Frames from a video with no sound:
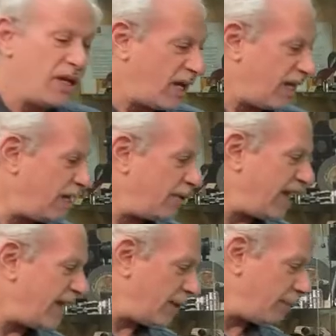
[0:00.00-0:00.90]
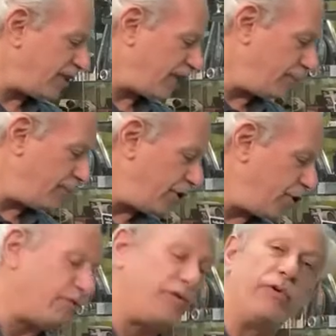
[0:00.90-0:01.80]
And he would end up with a
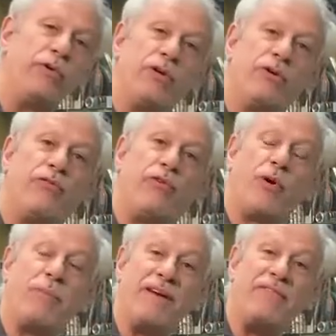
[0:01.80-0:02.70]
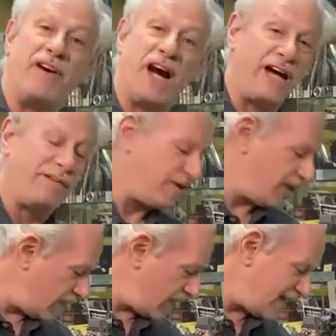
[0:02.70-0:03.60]
beautiful 4x5
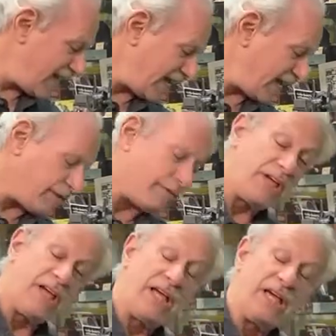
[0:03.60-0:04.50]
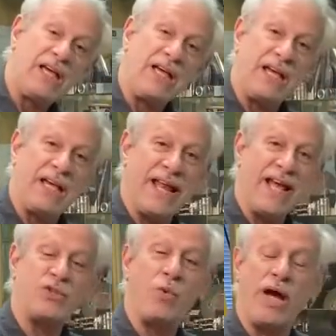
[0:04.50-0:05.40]
negative. And
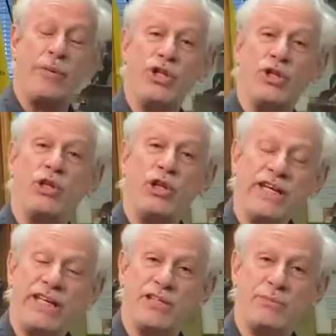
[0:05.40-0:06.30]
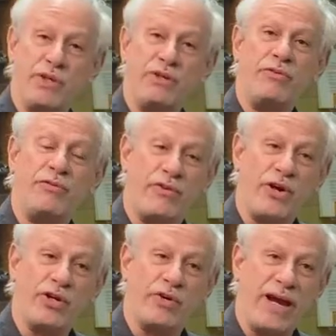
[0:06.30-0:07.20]
that's why when you look at his beautiful
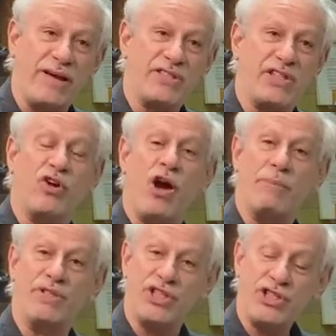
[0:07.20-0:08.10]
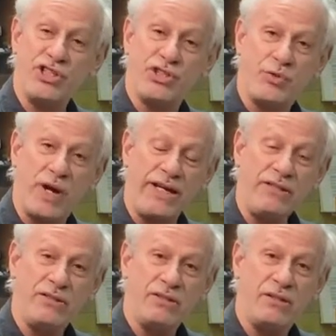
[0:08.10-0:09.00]
photographs, the composition is right,